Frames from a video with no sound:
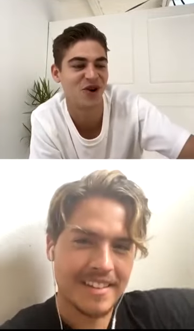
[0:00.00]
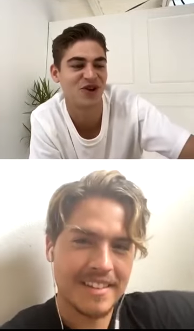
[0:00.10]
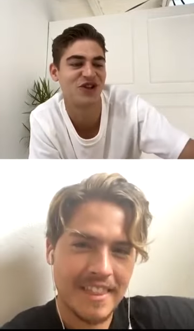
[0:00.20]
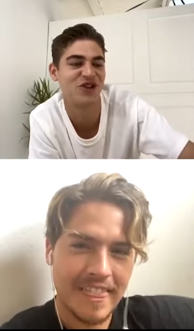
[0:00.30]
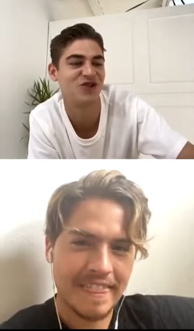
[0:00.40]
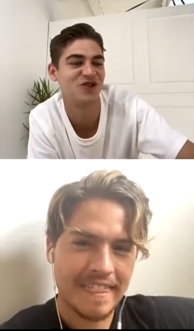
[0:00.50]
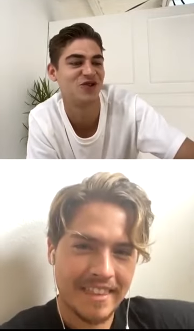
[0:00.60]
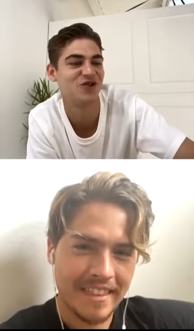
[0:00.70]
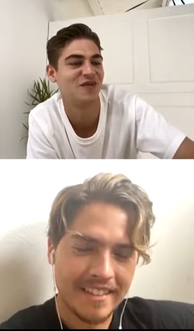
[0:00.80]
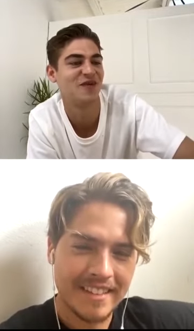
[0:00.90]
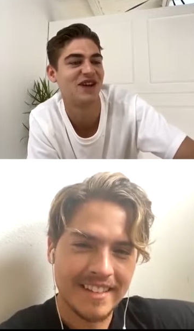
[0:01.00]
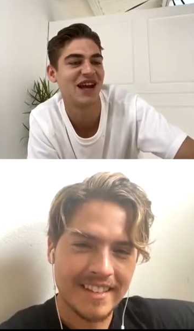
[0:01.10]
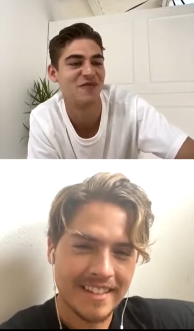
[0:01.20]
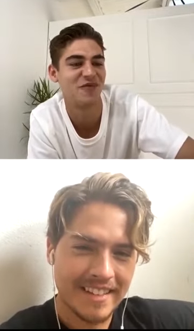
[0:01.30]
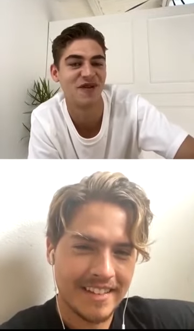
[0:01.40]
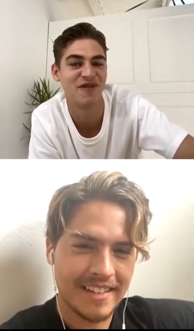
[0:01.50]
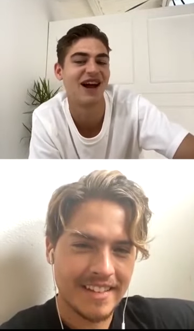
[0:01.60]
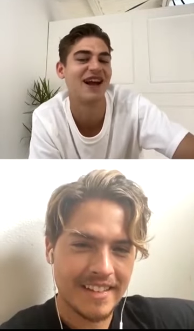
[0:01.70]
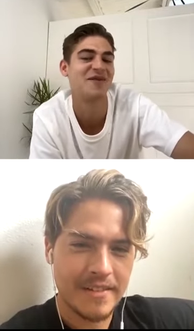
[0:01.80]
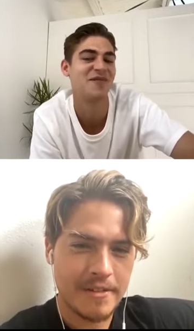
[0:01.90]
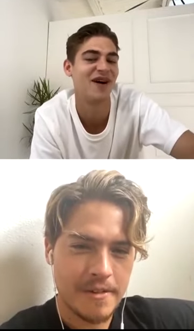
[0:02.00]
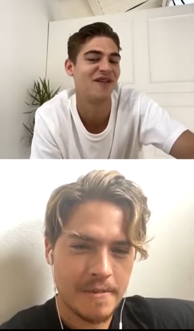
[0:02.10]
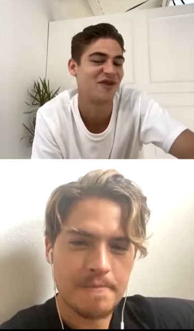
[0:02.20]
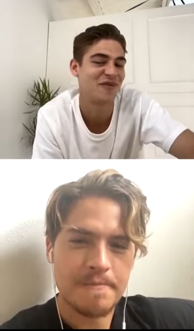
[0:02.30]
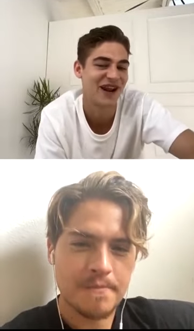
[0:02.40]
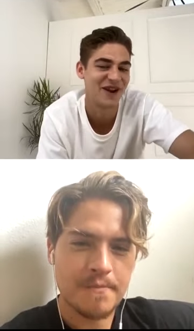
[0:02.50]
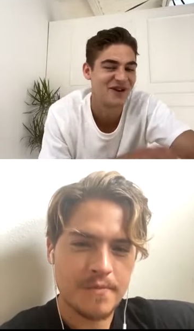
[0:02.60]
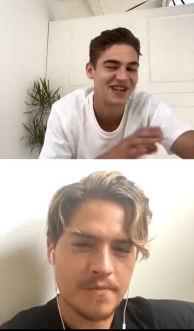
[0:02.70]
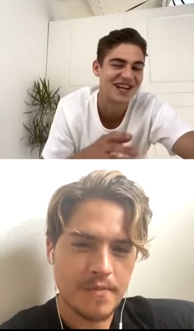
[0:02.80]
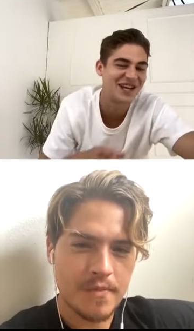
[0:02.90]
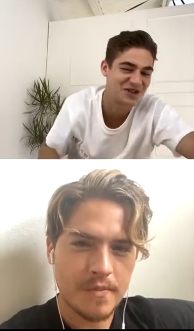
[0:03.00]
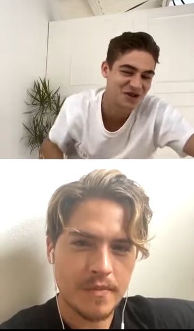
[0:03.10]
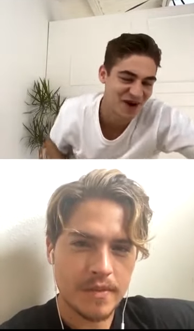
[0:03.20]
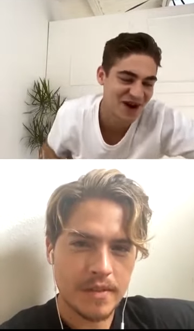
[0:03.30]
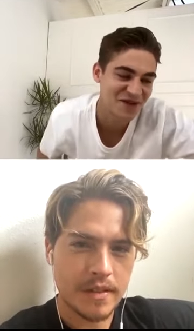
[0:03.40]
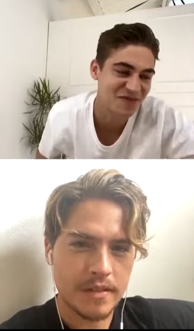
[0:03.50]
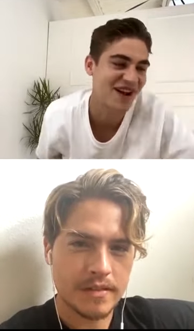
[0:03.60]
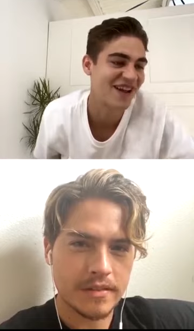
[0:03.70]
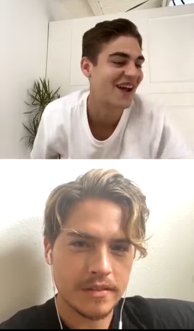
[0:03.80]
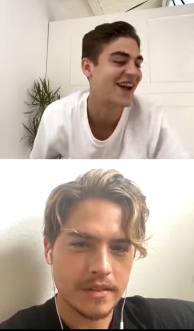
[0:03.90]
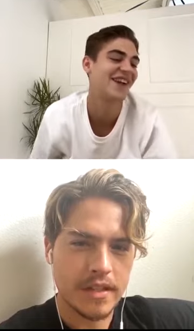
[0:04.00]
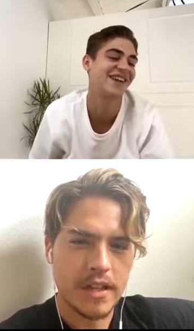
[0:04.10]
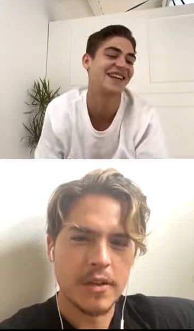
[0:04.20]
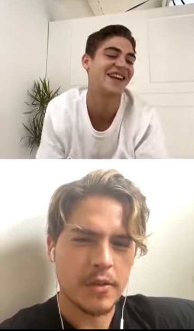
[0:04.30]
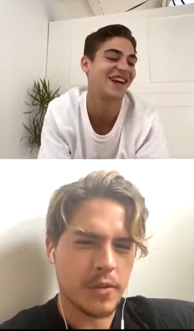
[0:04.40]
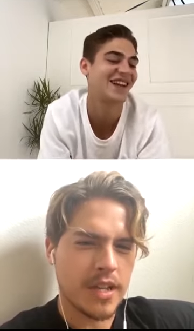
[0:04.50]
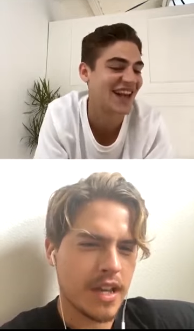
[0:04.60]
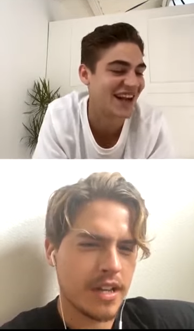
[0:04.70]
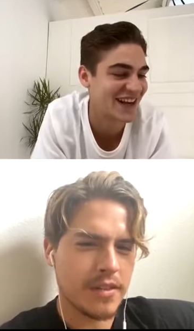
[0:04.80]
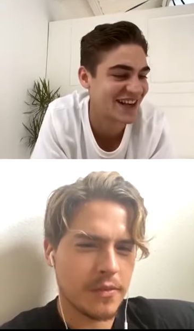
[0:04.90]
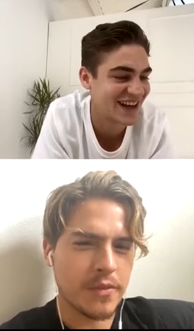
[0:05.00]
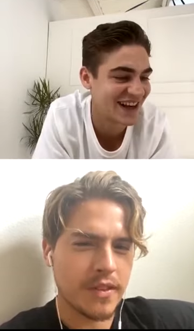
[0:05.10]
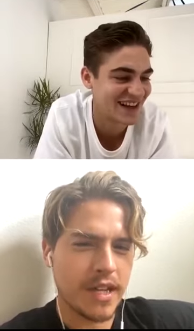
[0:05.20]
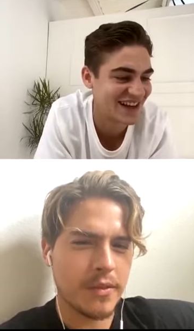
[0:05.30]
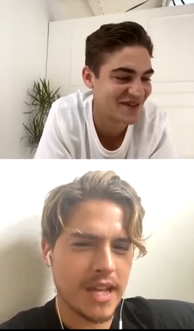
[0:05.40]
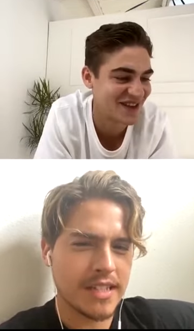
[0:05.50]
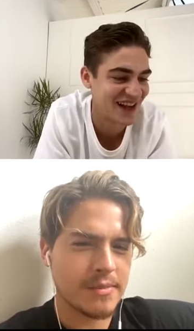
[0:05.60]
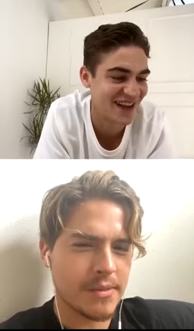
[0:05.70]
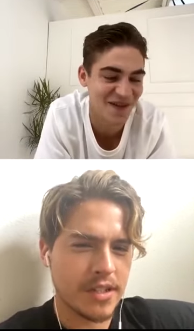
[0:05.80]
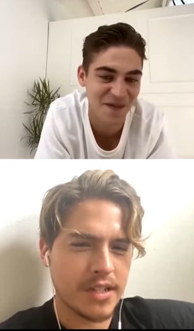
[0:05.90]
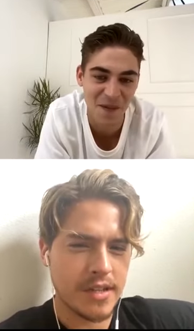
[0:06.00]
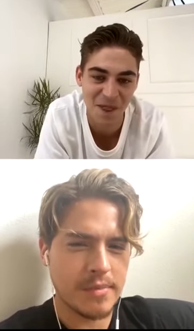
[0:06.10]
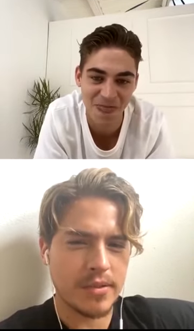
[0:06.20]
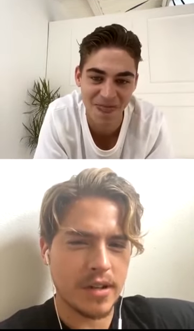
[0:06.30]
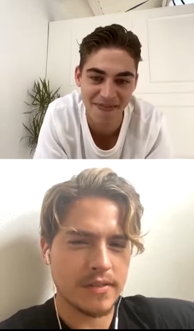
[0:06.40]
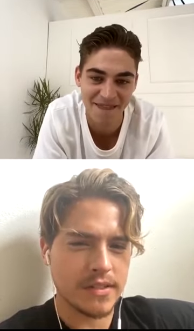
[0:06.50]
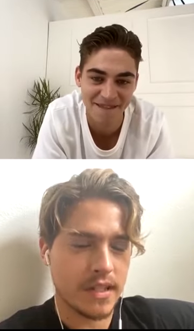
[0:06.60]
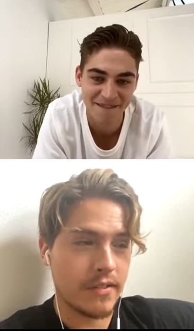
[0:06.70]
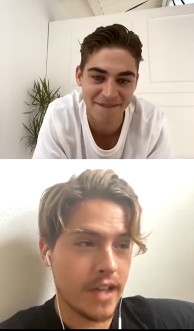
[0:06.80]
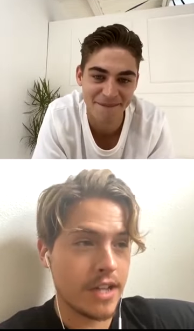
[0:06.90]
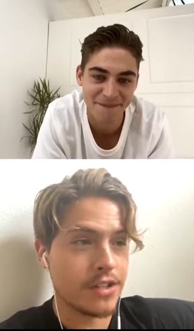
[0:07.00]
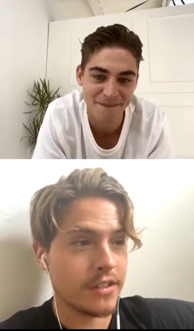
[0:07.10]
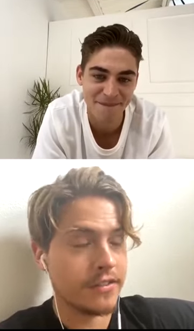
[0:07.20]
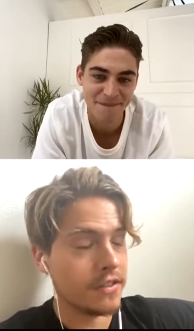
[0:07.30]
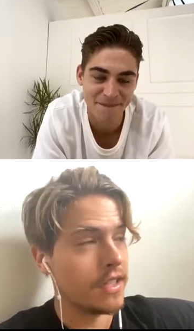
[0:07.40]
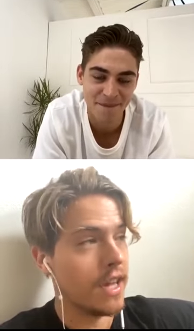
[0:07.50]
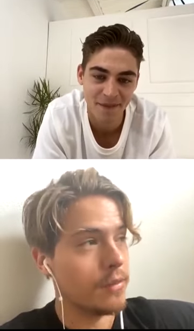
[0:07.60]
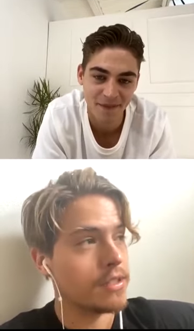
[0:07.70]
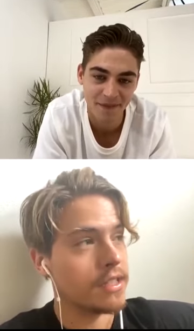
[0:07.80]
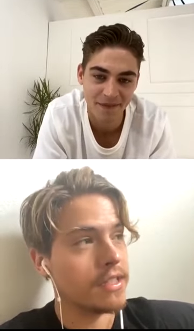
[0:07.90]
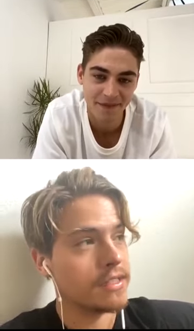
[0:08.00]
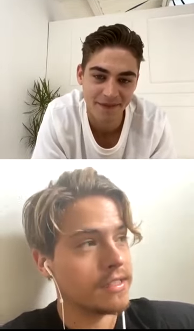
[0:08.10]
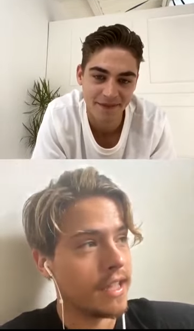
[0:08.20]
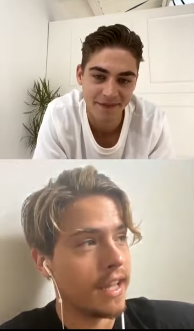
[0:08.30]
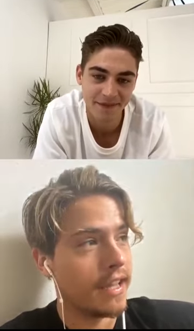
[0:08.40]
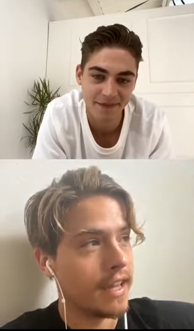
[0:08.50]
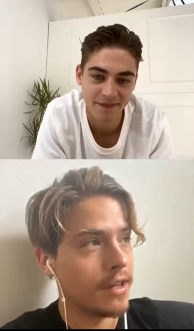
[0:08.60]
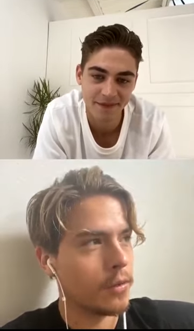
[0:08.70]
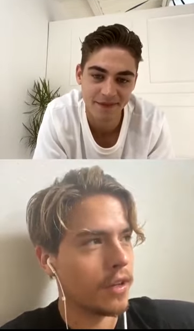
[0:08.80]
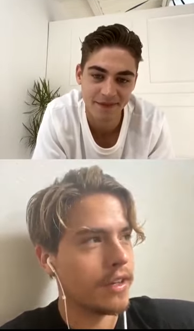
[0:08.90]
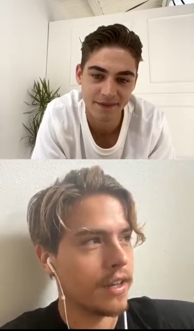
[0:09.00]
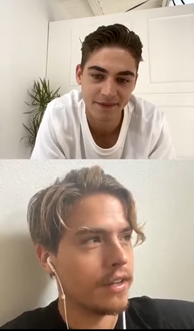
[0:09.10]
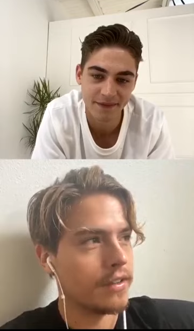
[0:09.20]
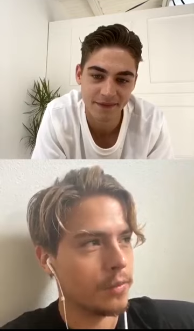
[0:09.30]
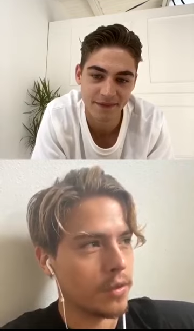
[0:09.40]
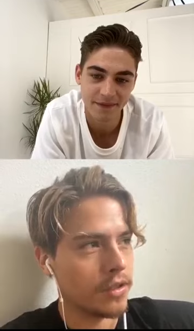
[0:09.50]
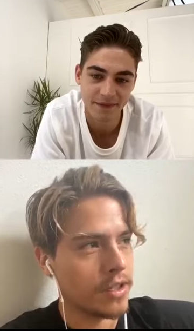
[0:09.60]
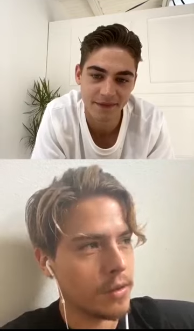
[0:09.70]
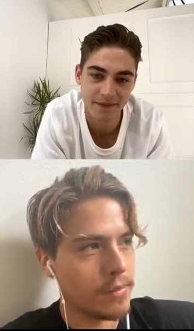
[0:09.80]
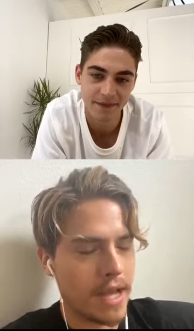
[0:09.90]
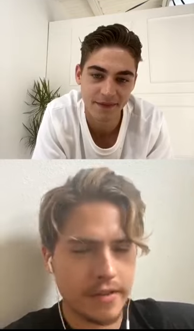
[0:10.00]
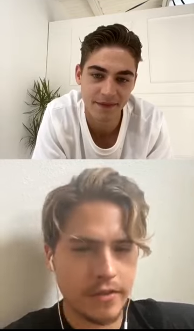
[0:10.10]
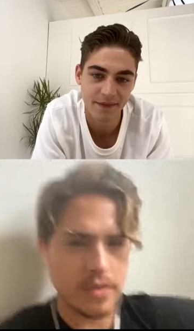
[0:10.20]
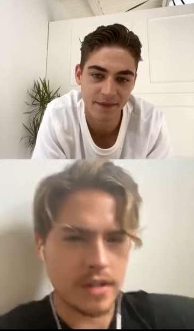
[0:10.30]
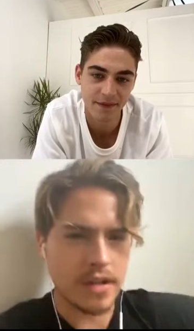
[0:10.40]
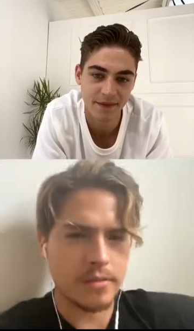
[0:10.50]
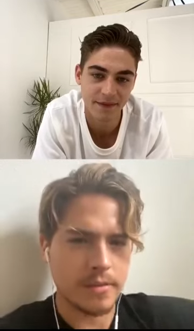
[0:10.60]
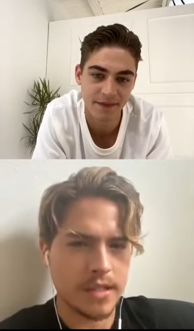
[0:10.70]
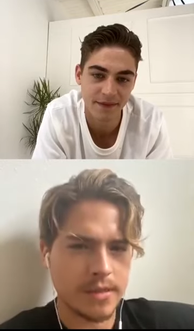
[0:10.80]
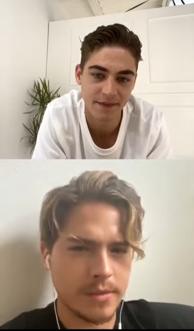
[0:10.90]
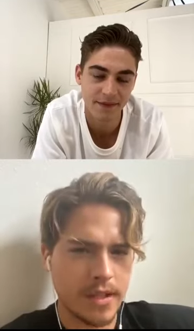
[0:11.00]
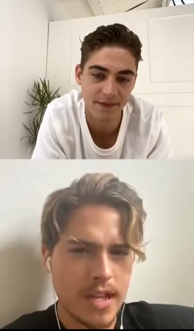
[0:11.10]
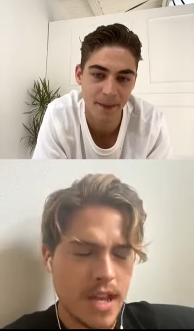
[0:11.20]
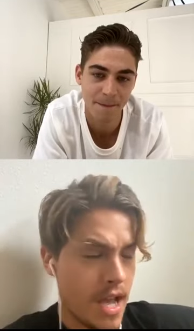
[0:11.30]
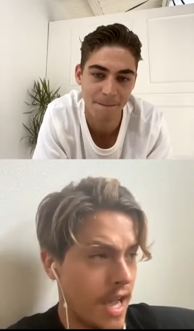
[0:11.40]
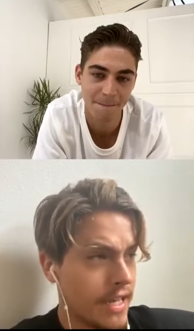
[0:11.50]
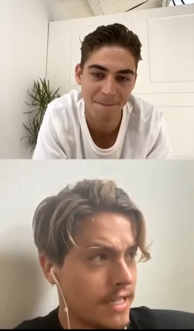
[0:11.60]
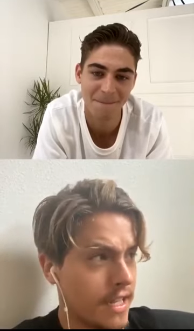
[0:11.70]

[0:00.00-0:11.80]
Speaker 1: was watching you do some of the improv like in the bathroom. And I don't want to say too much, but yeah, yeah. We had they, we, we had that. some
Speaker 2: good improv stuff. Actually, funny. I was gonna say I know we're we're going back and forth on compliments, but I